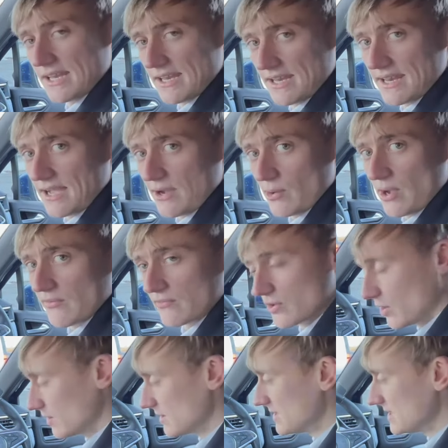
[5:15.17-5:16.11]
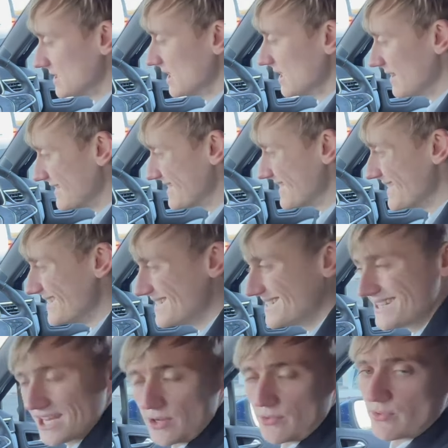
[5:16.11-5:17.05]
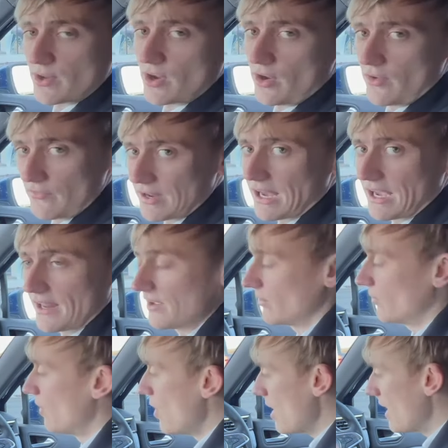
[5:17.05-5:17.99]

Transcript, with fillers: Now I've got to say this interior of a Clio